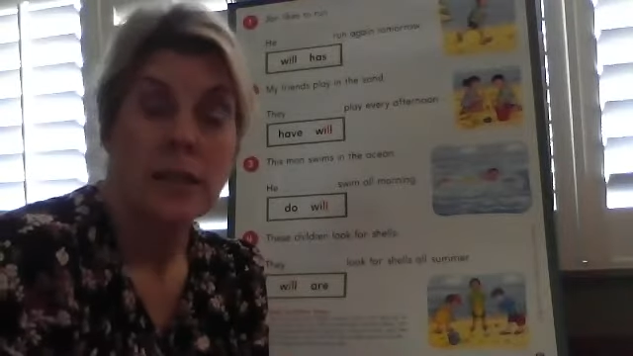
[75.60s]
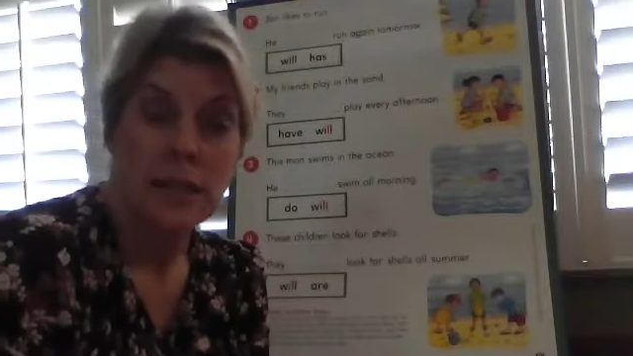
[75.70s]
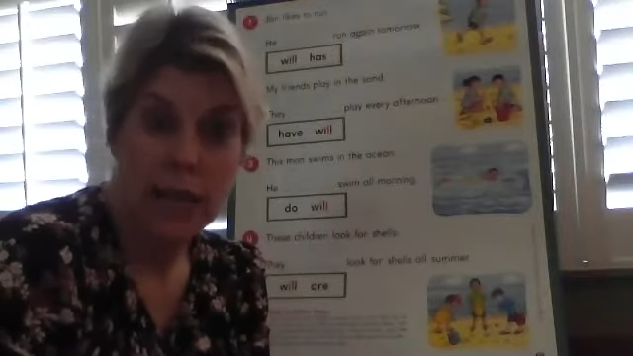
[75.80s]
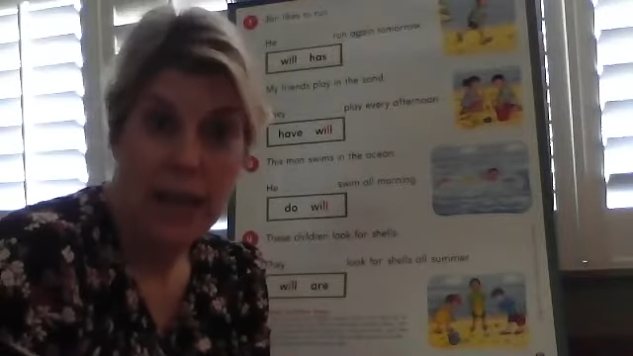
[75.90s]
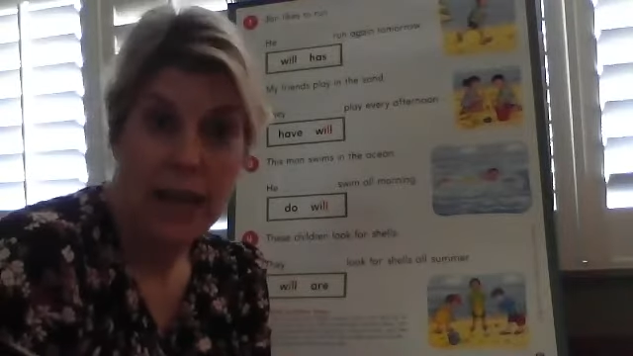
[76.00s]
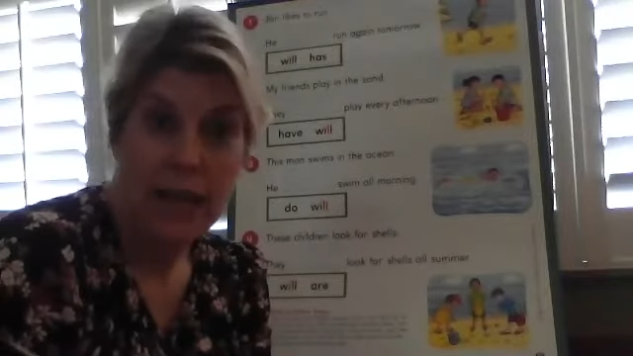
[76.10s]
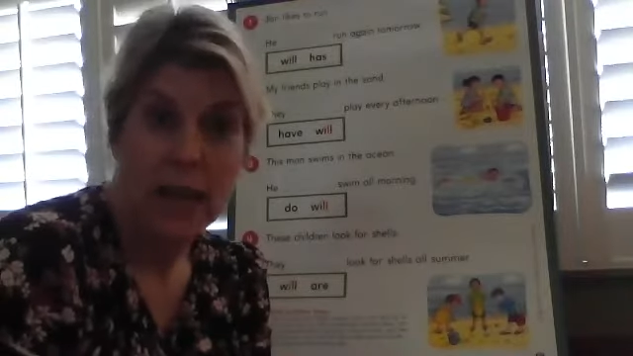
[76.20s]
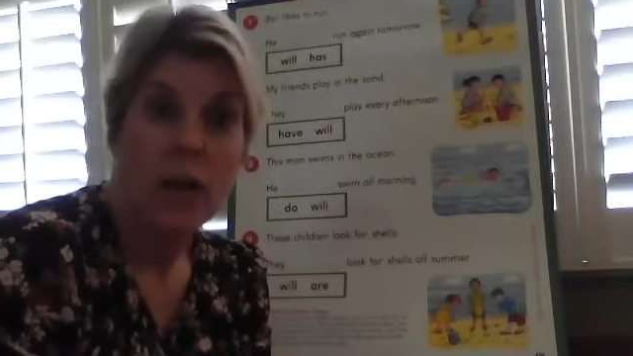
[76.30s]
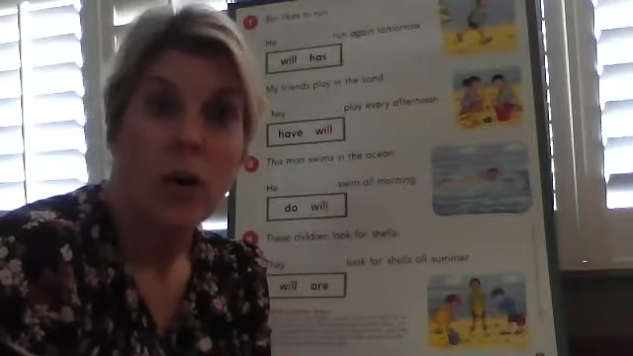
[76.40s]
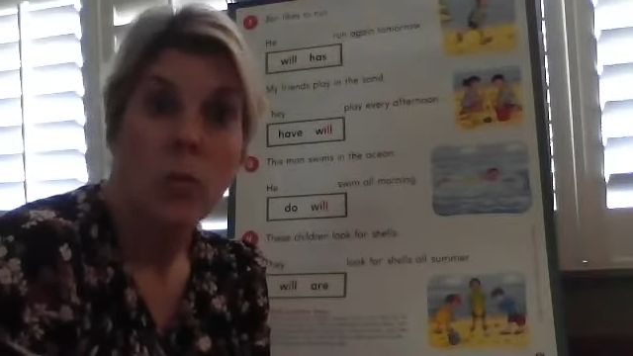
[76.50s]

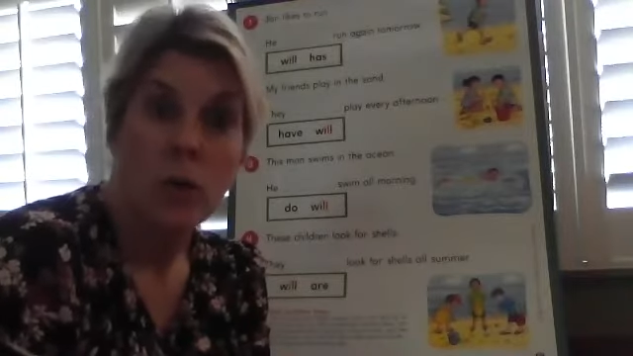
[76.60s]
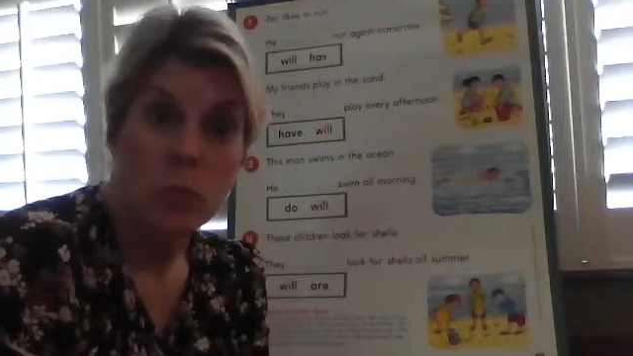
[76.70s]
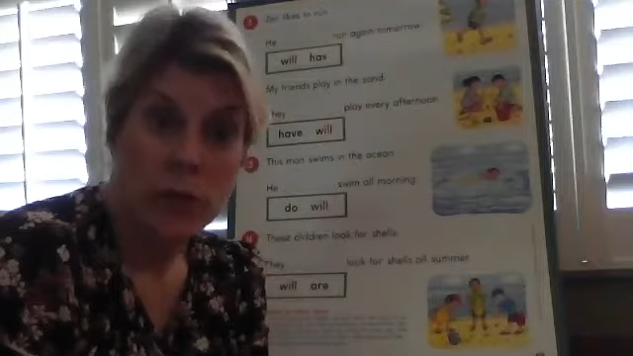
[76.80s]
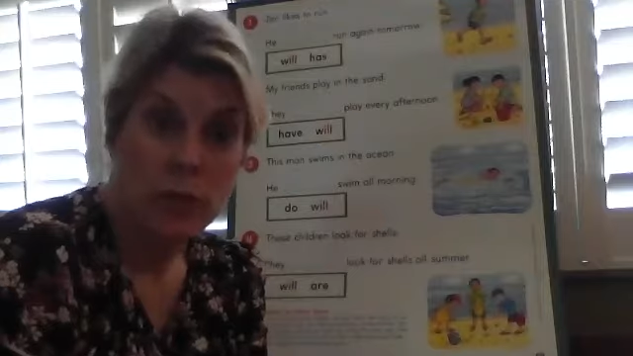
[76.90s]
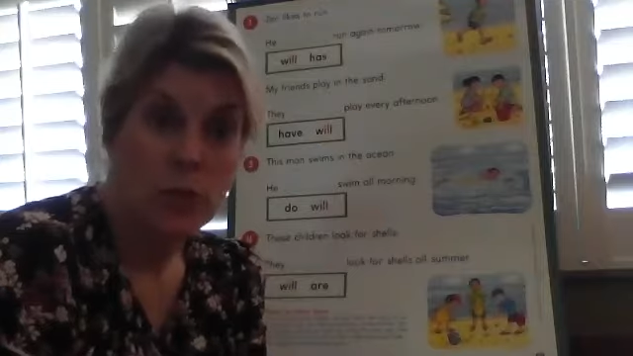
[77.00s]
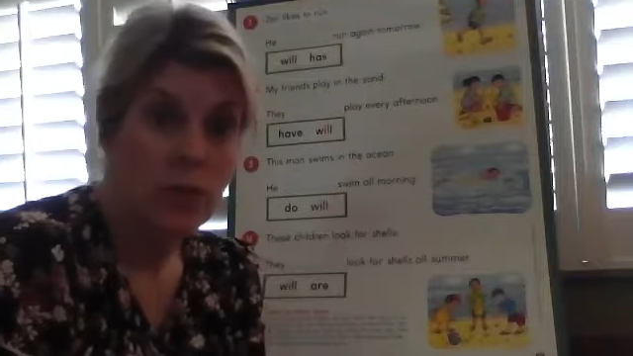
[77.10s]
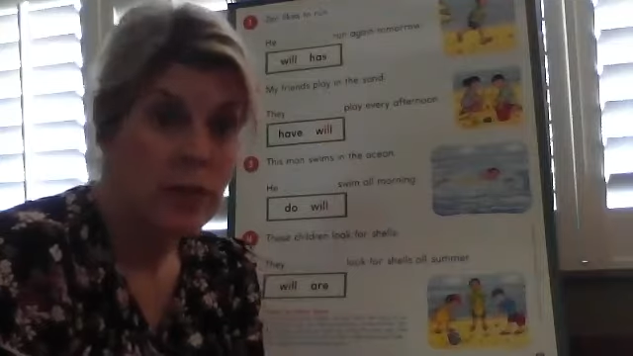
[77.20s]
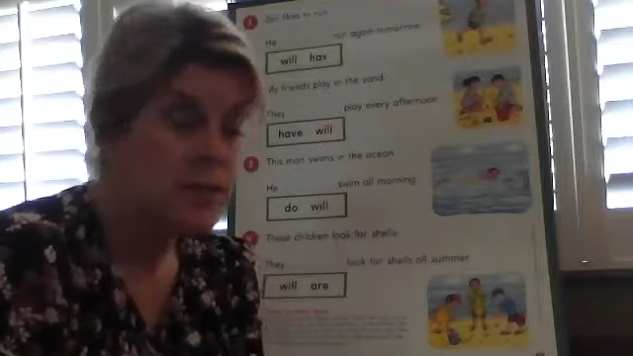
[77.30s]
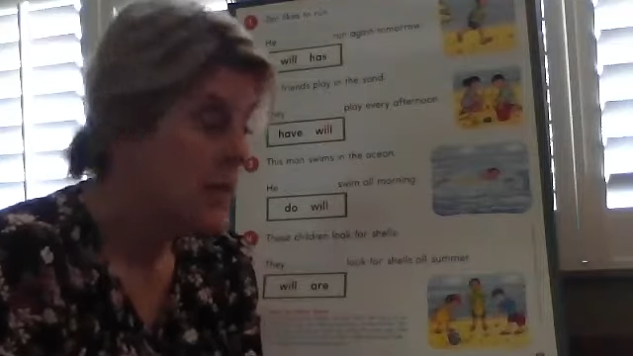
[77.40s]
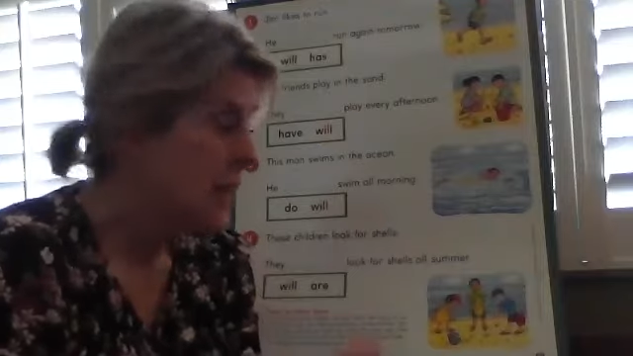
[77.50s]
Today, when we do
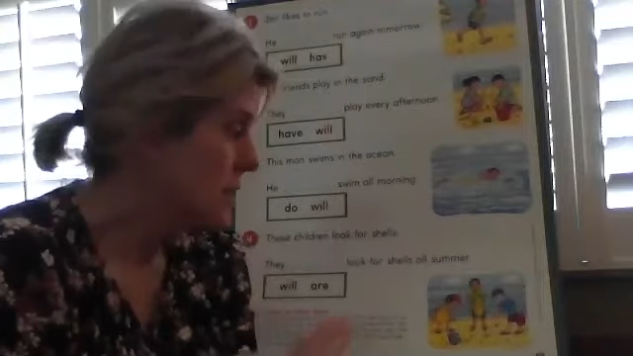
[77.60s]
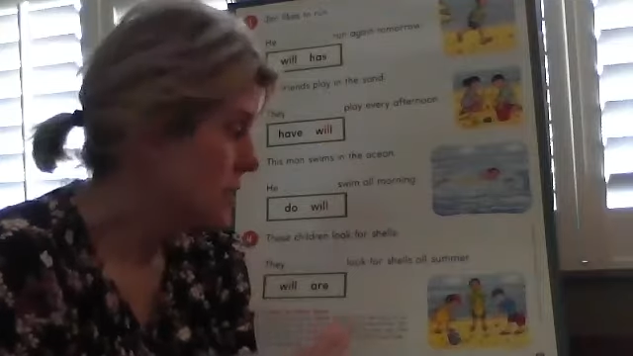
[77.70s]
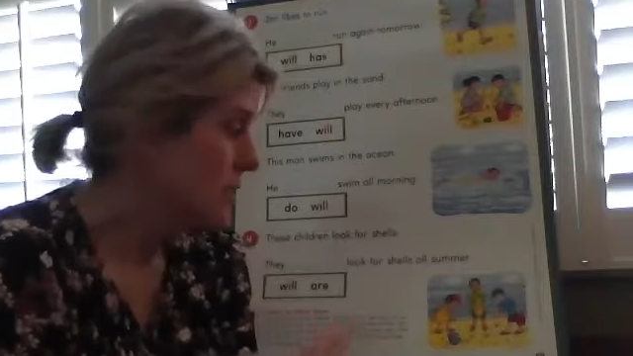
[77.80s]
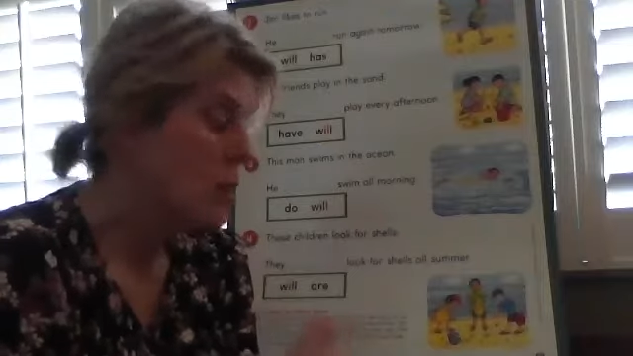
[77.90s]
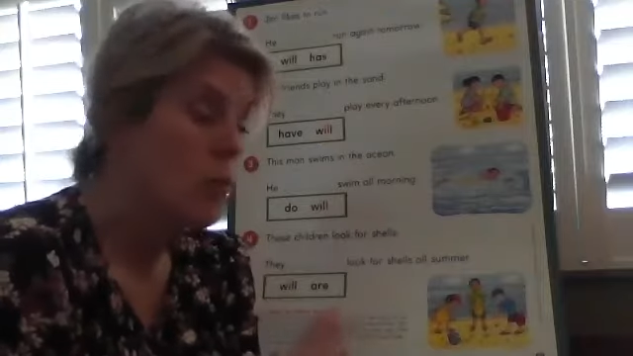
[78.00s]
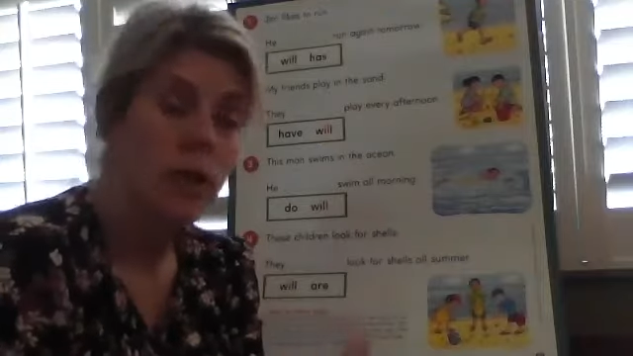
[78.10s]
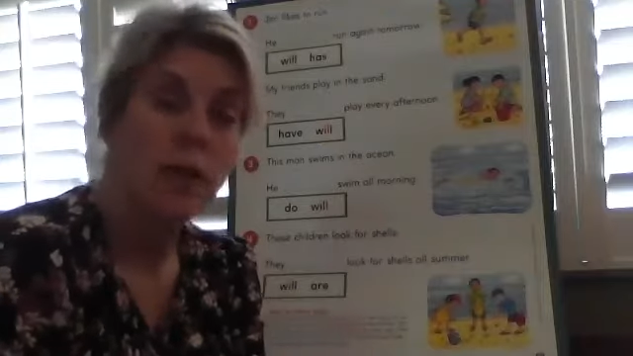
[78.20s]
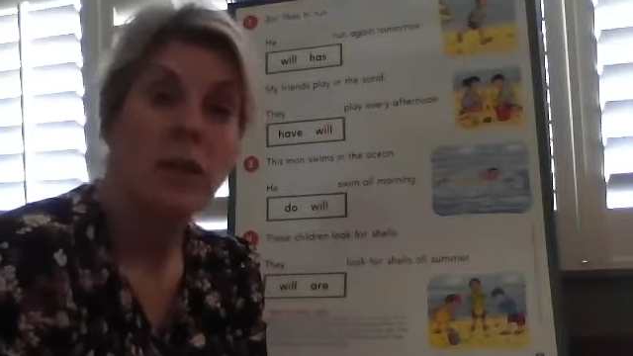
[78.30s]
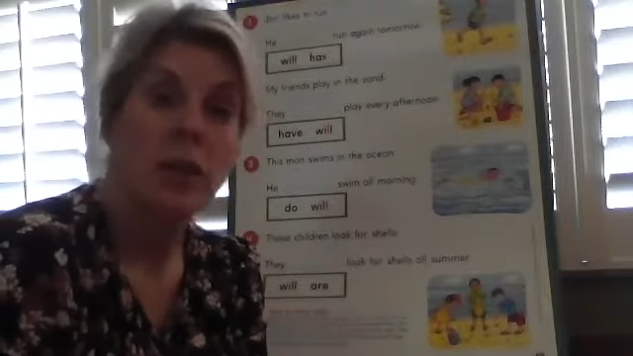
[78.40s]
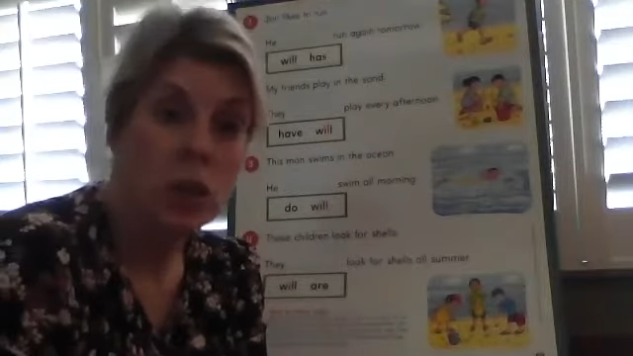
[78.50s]
this activity, we're
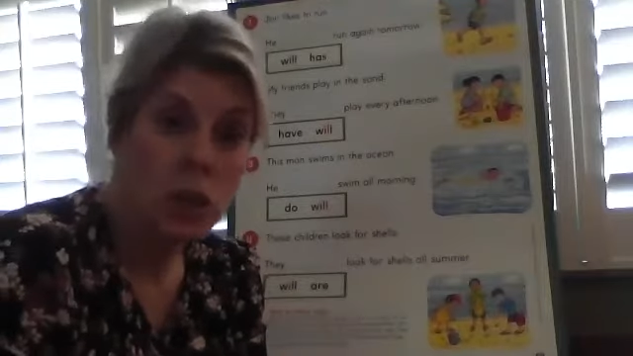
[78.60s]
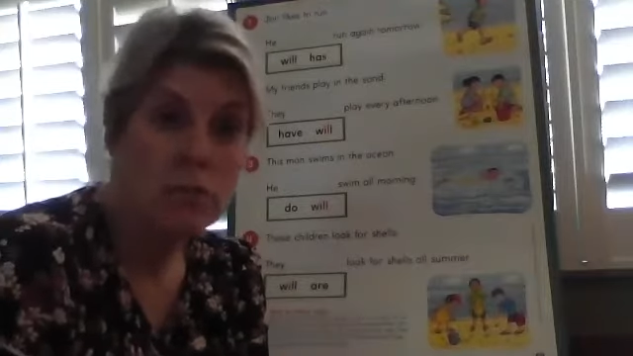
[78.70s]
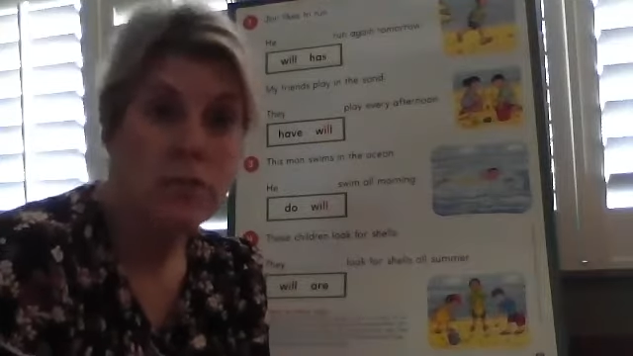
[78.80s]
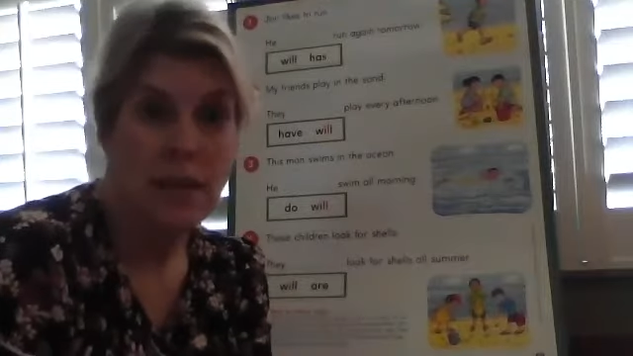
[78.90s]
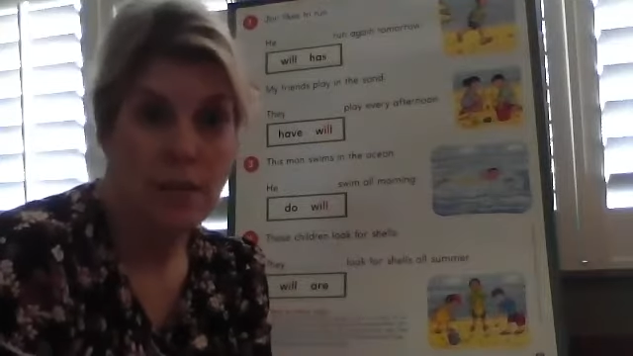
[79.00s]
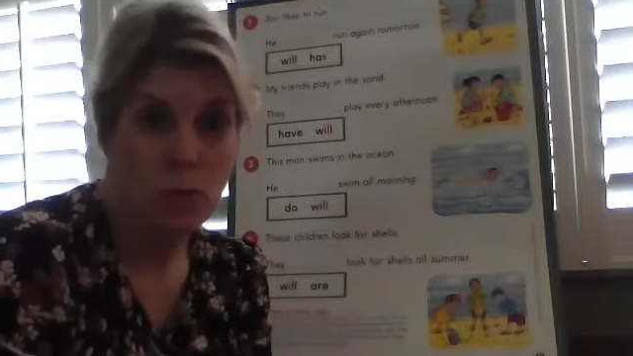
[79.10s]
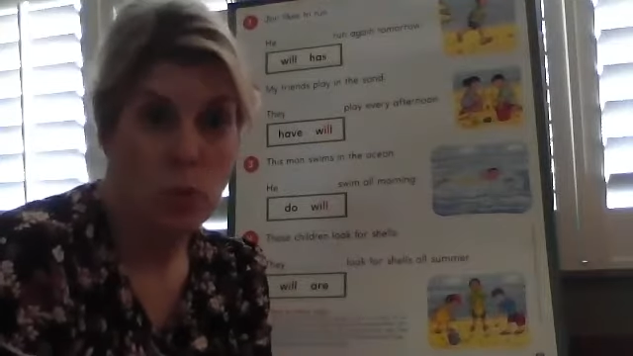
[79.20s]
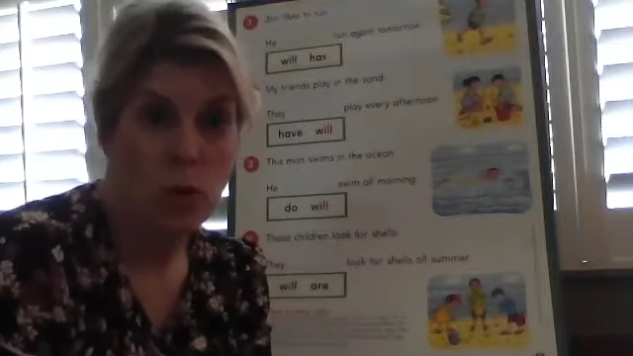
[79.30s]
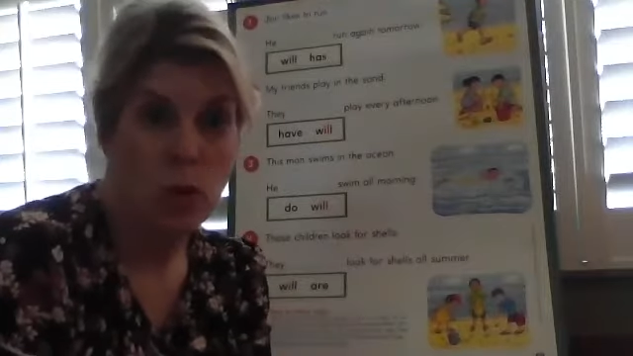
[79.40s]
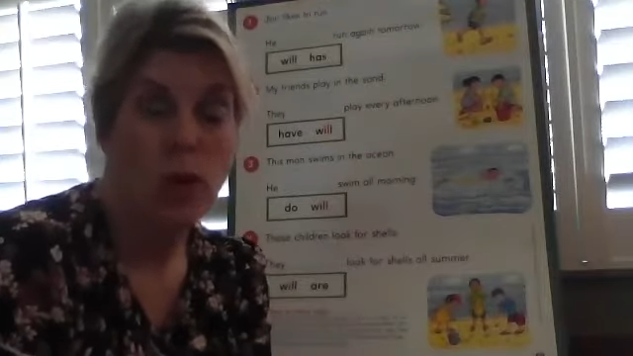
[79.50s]
going to be using the
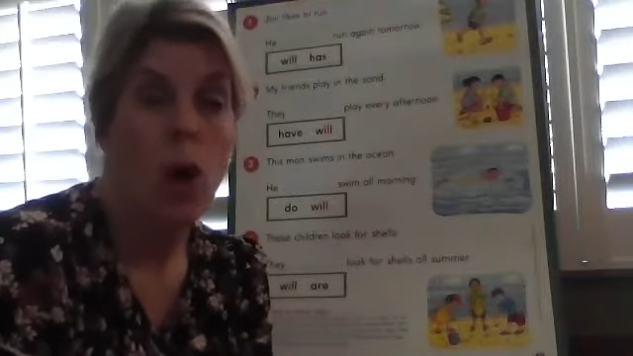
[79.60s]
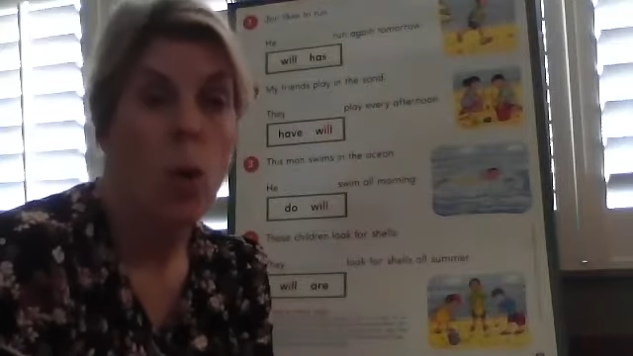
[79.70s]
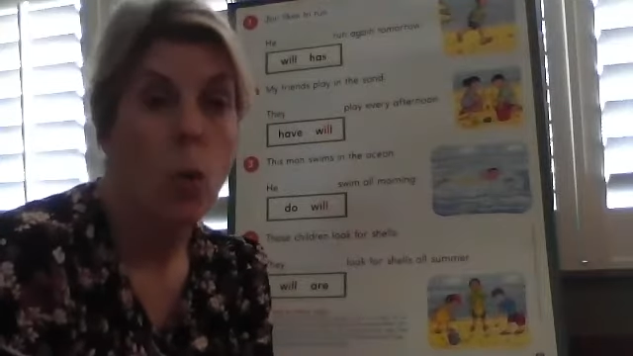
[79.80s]
word